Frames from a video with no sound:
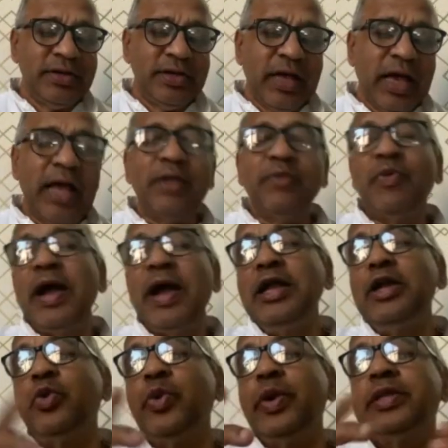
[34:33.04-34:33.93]
And
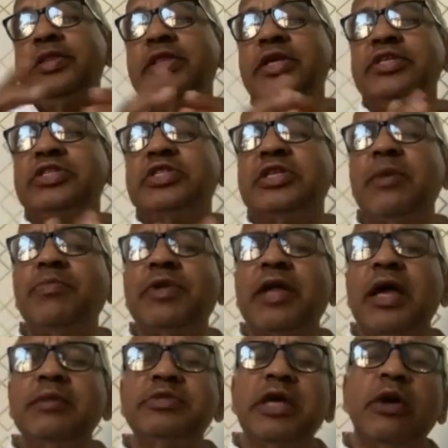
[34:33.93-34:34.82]
while doing this,
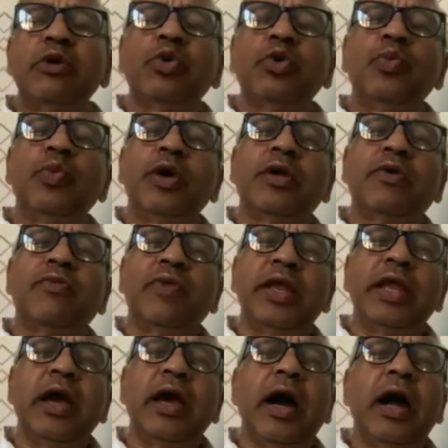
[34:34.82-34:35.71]
sometimes I have to work
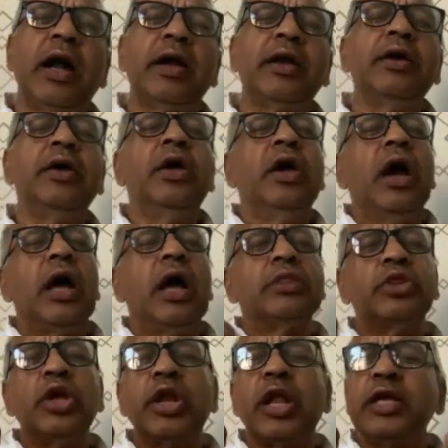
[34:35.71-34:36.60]
very hard,
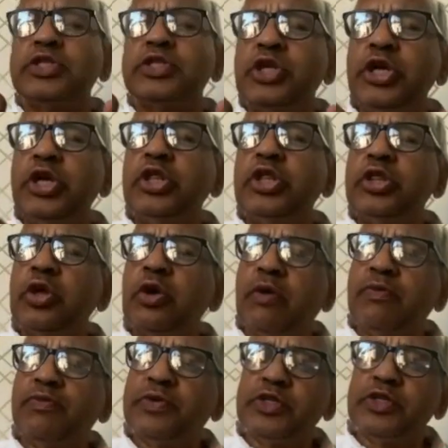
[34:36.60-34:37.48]
and then I sit in the
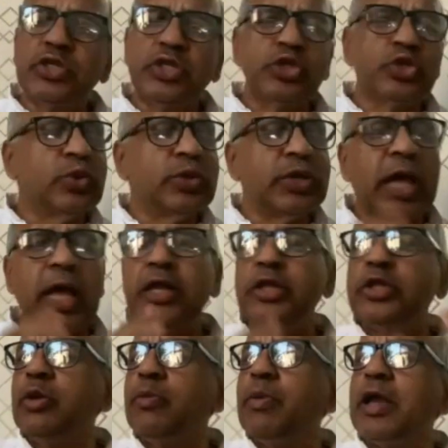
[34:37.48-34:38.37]
office just to tally
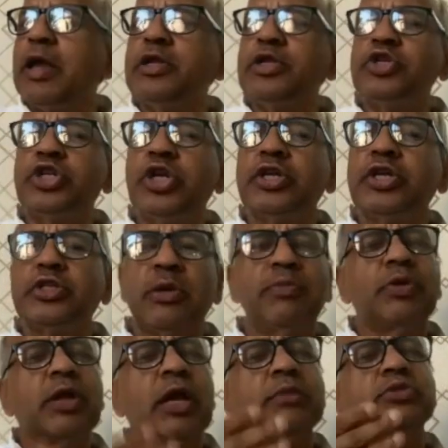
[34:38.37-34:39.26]
the balance sheet.
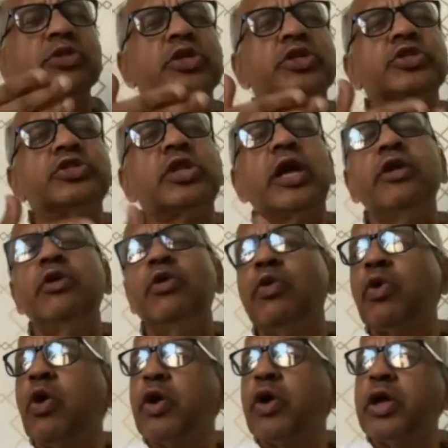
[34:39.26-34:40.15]
Sometimes it is 9
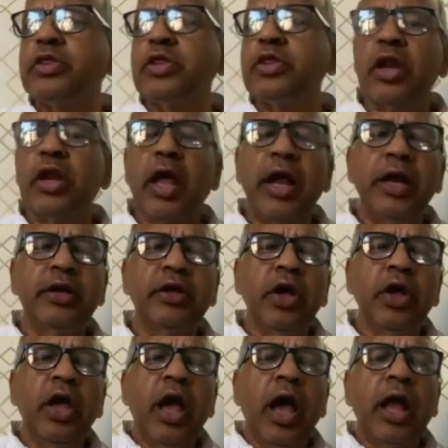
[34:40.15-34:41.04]
o'clock in the night,
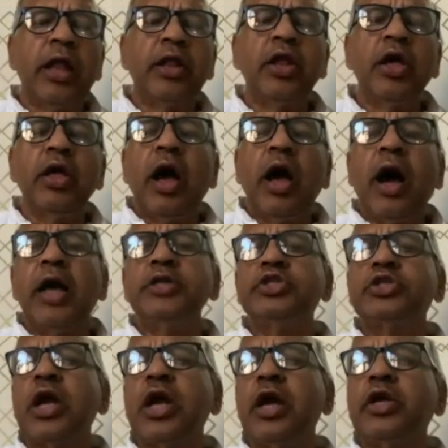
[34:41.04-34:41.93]
and I
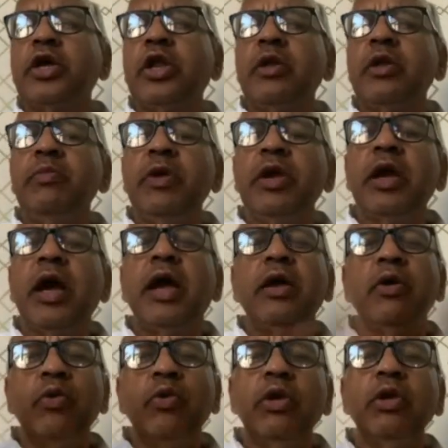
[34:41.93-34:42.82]
start cribbing. I
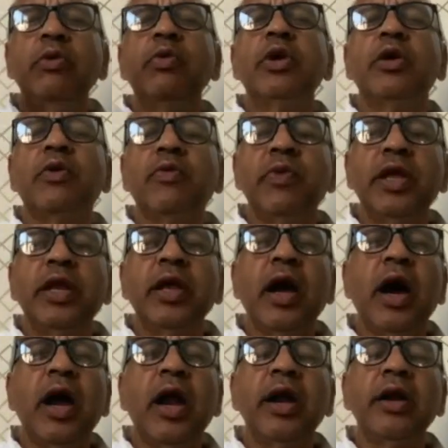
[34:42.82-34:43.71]
only work very
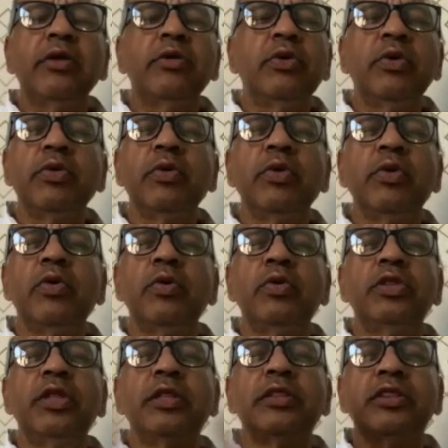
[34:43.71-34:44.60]
hard. No.
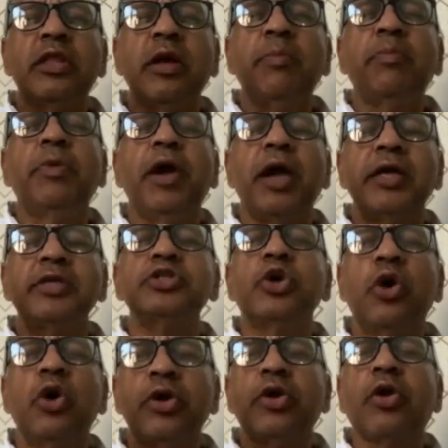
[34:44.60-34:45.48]
The tapa has
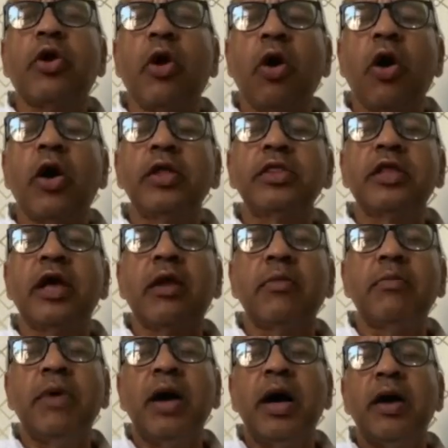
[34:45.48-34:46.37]
gone wrong.
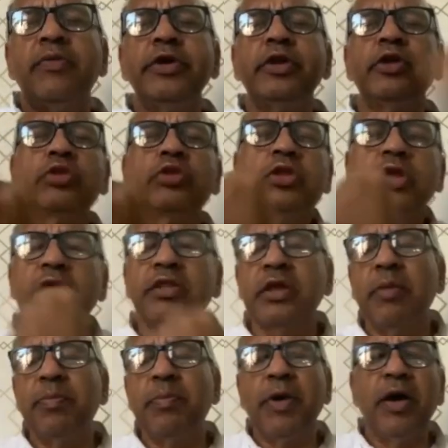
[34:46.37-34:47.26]
Dharma aviruddha
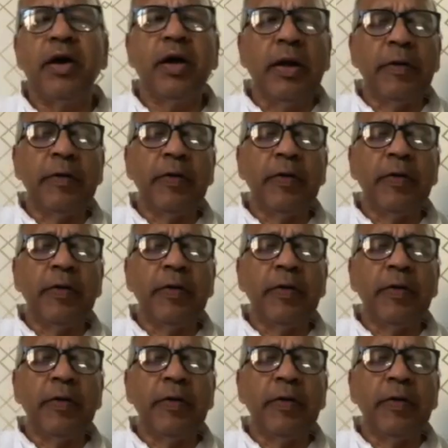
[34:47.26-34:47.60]
tapa.